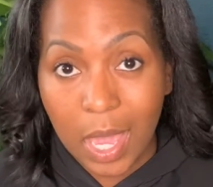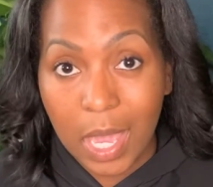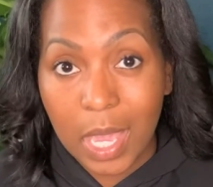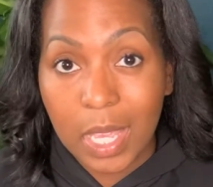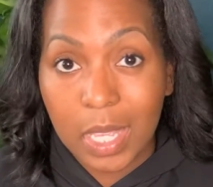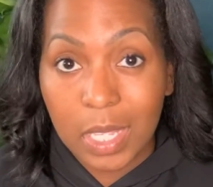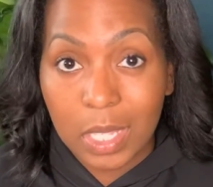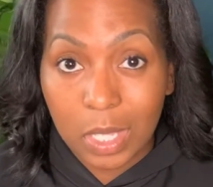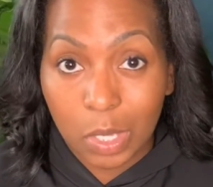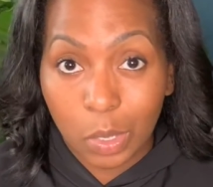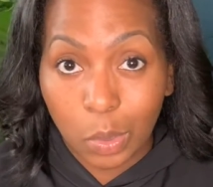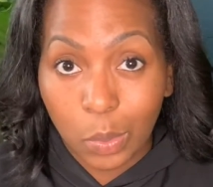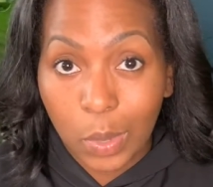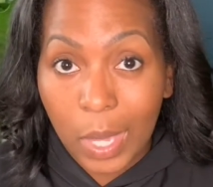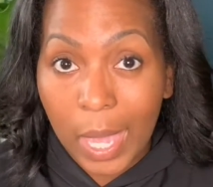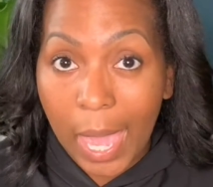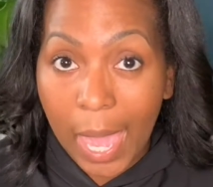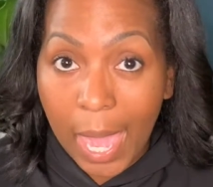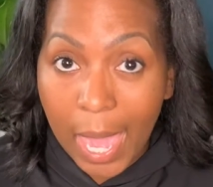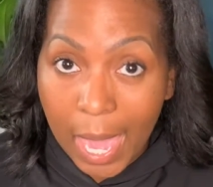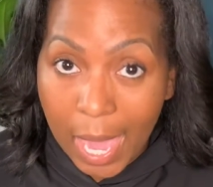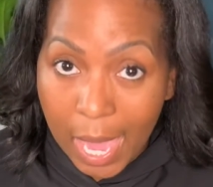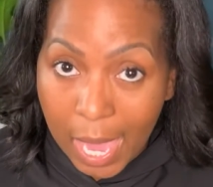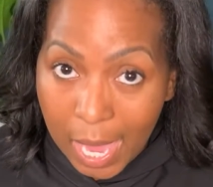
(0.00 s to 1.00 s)
It's
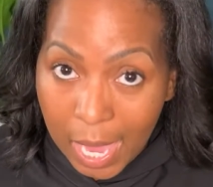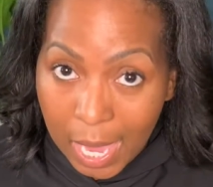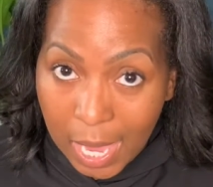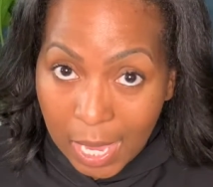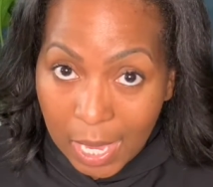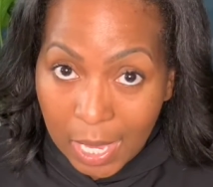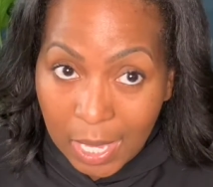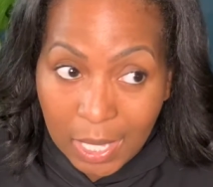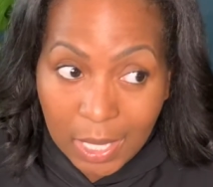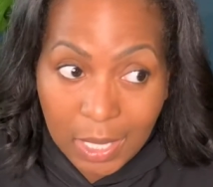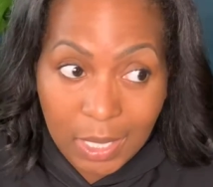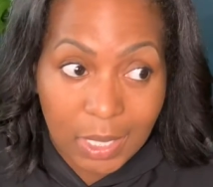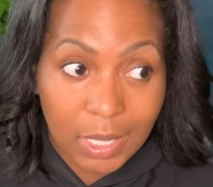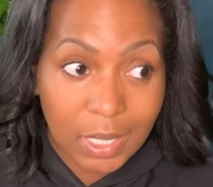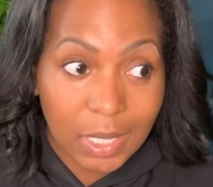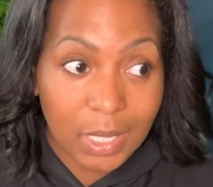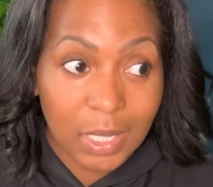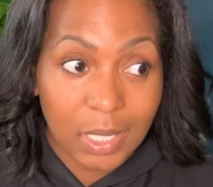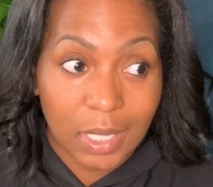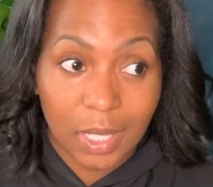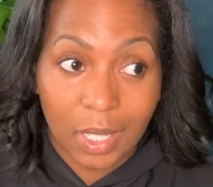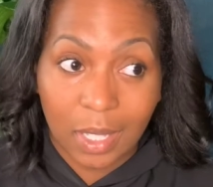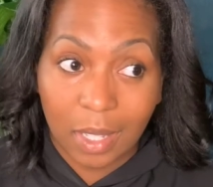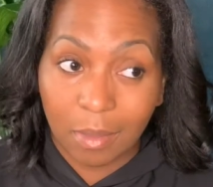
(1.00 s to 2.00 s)
okay.
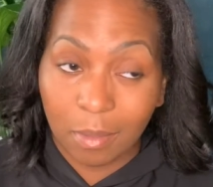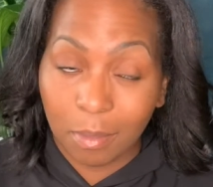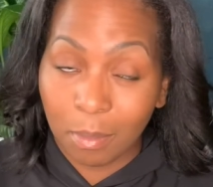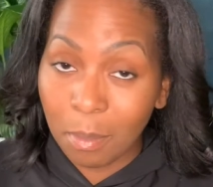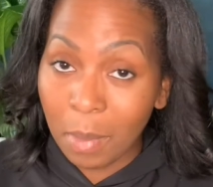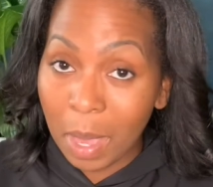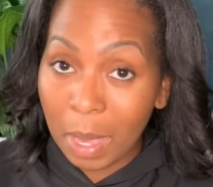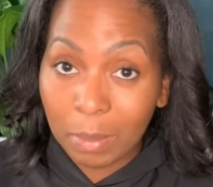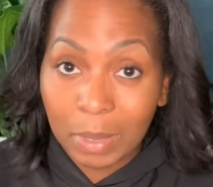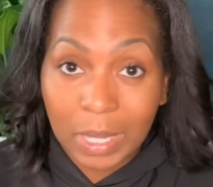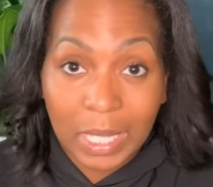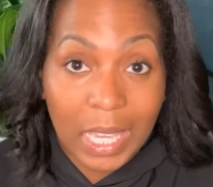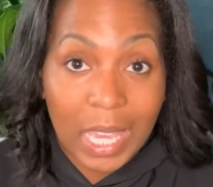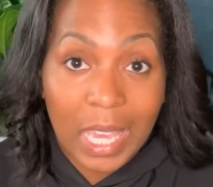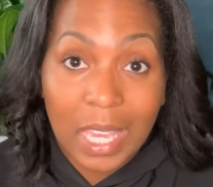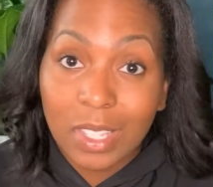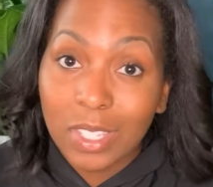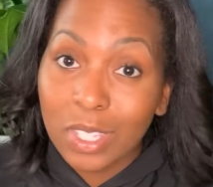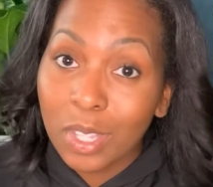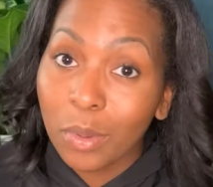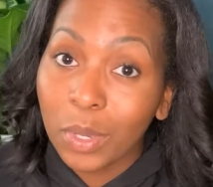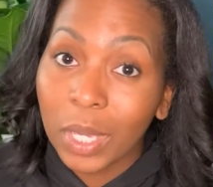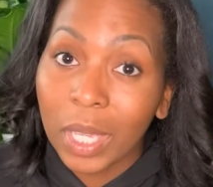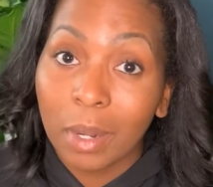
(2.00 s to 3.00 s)
Maybe the kids
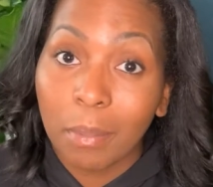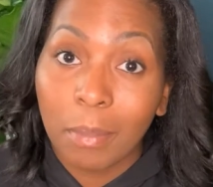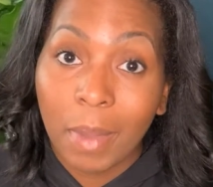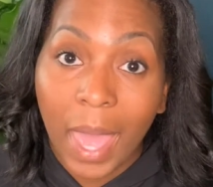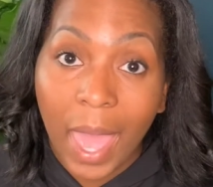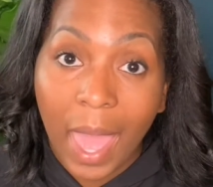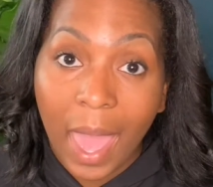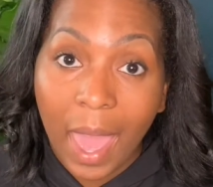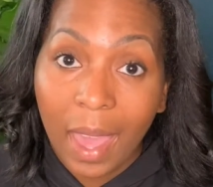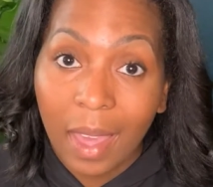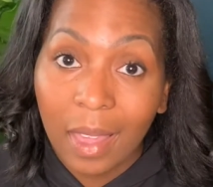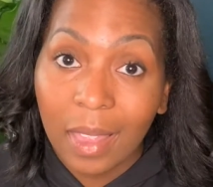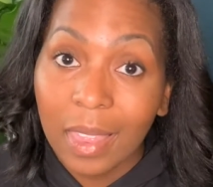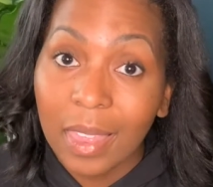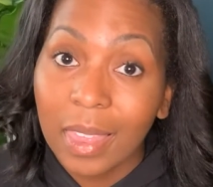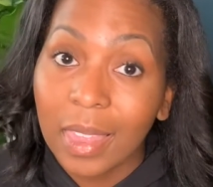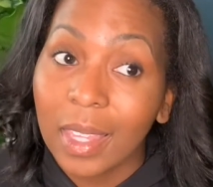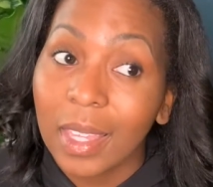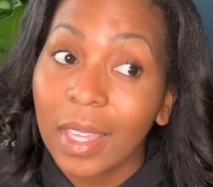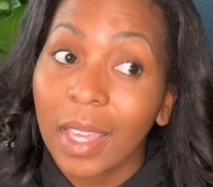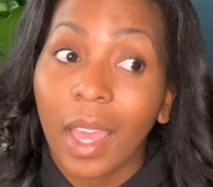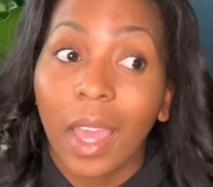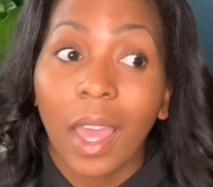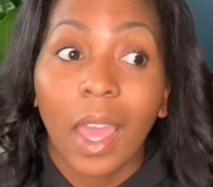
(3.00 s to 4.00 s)
don't get a bath.
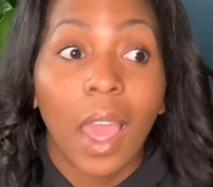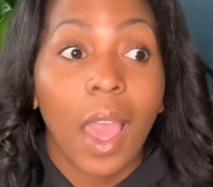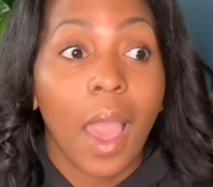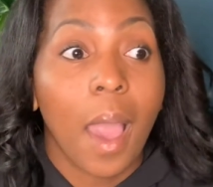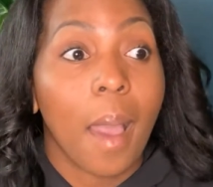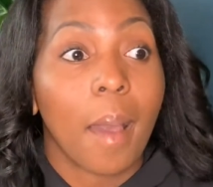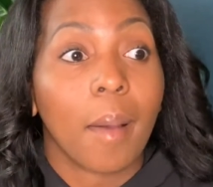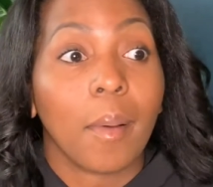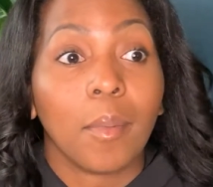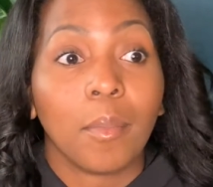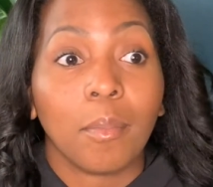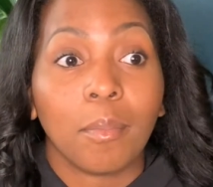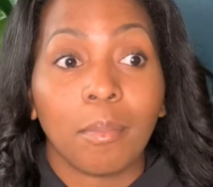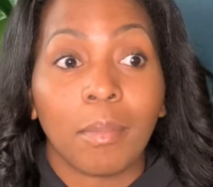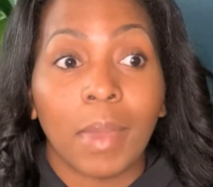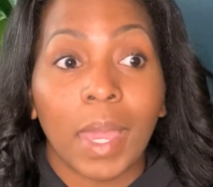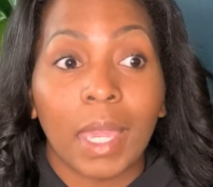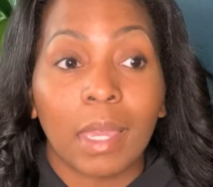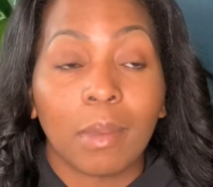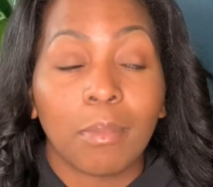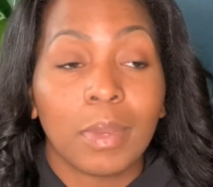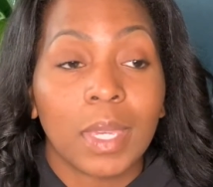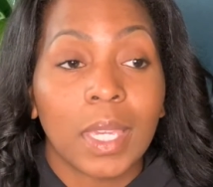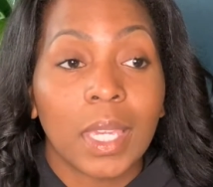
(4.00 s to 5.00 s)

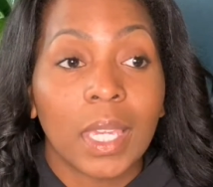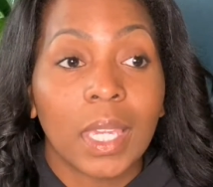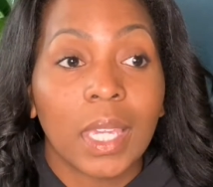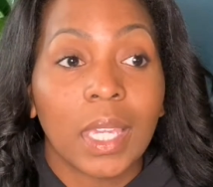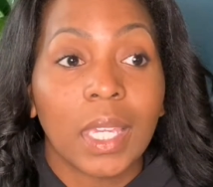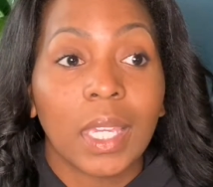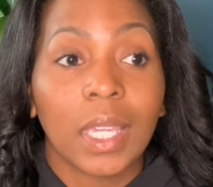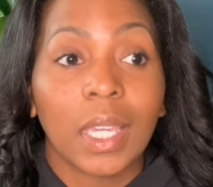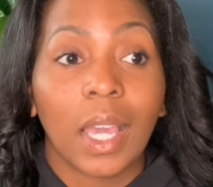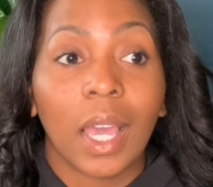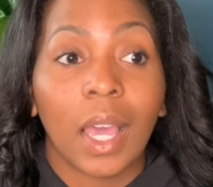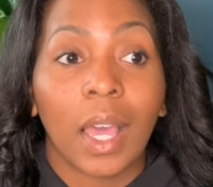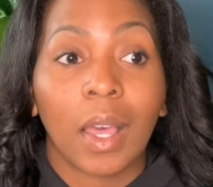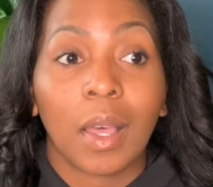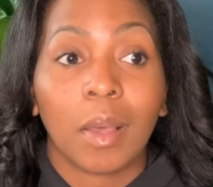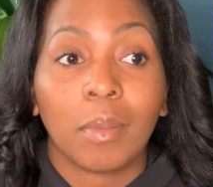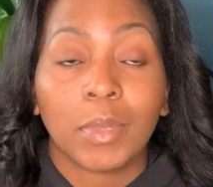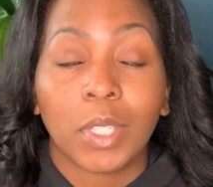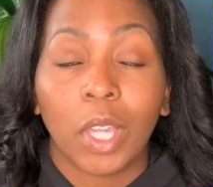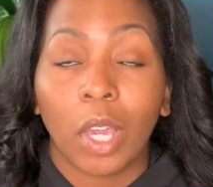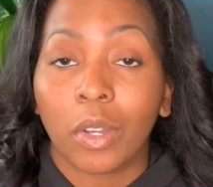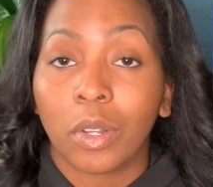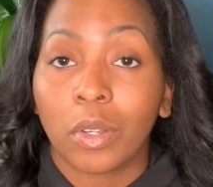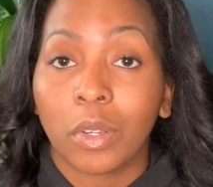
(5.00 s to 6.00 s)
Maybe
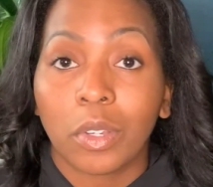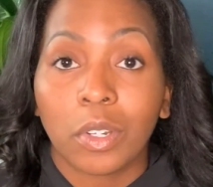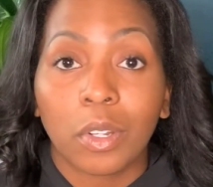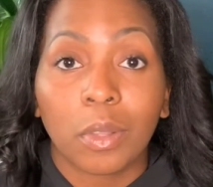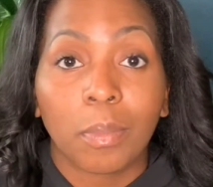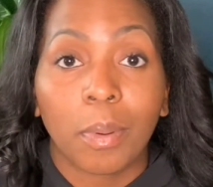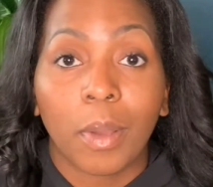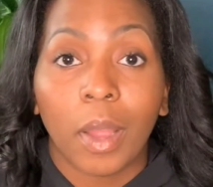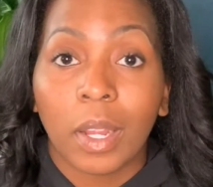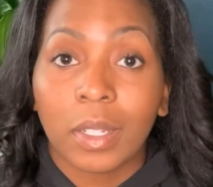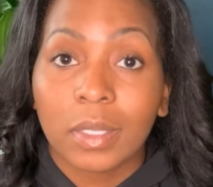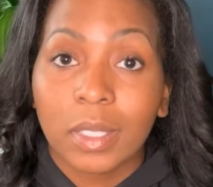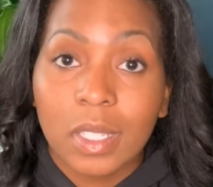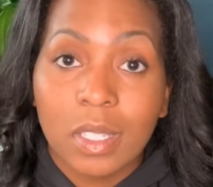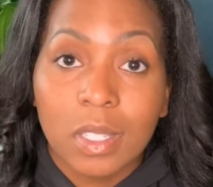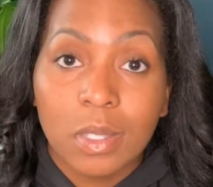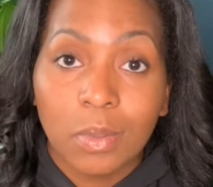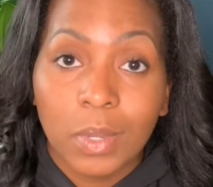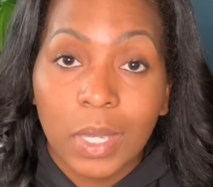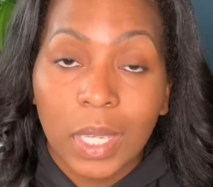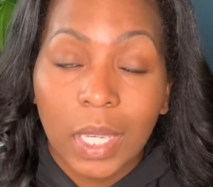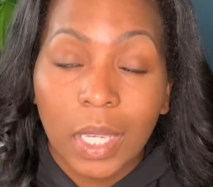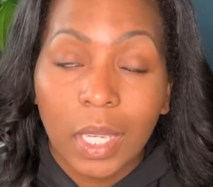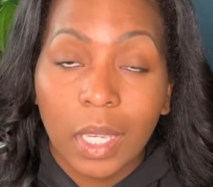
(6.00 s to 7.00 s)
y'all don't go to the park this
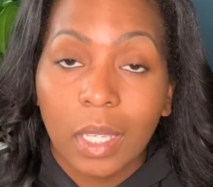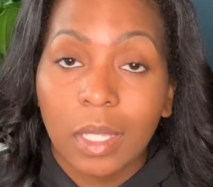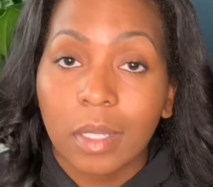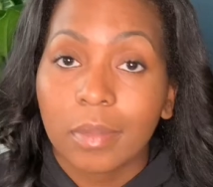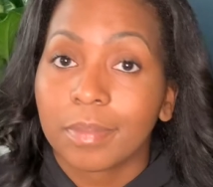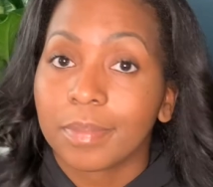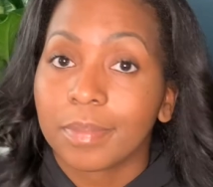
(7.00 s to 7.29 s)
week.